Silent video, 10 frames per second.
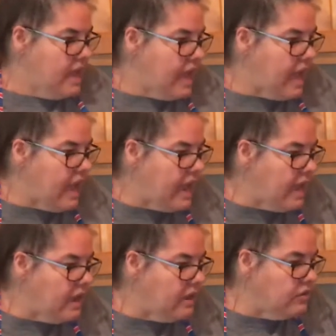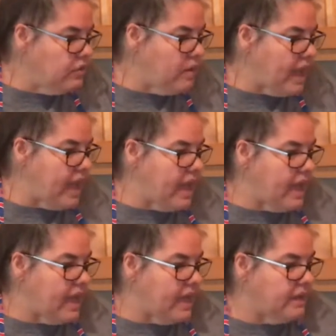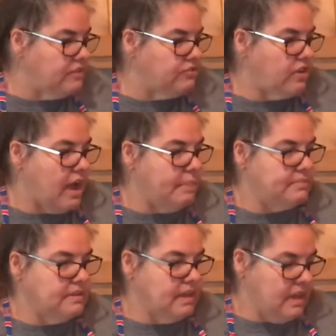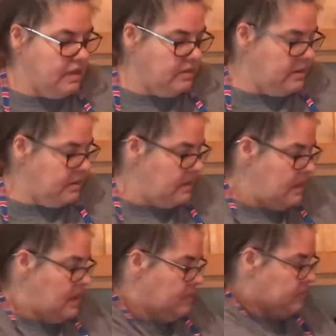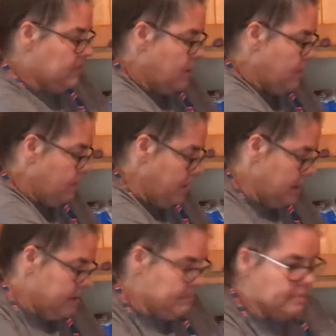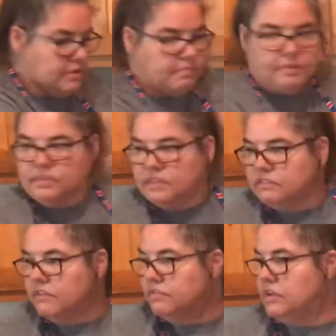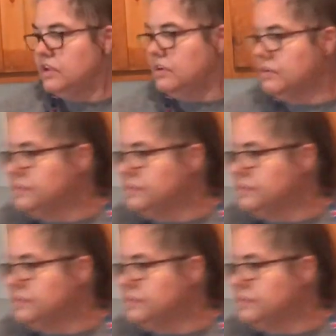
and you add chopped onion. So I'm going to put these over here.